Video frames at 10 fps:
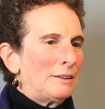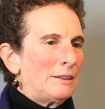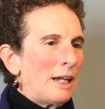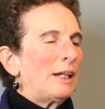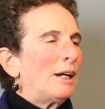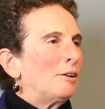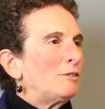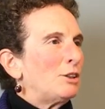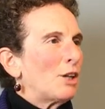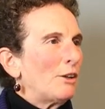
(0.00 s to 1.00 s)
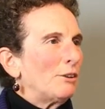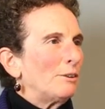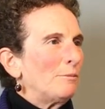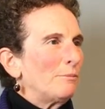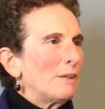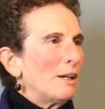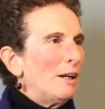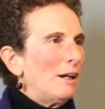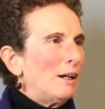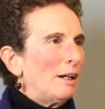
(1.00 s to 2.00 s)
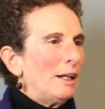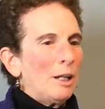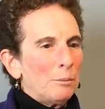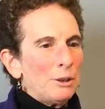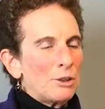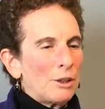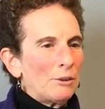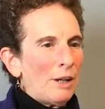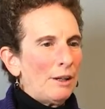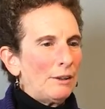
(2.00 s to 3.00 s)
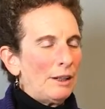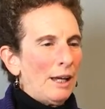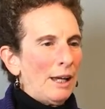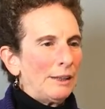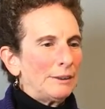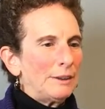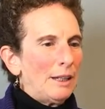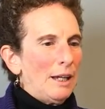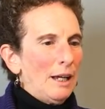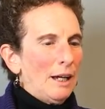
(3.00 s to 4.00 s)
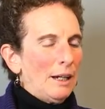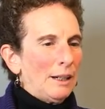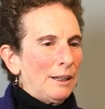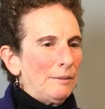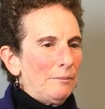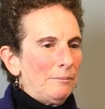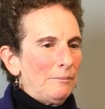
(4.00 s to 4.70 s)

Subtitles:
take care of each other and help each other out. And a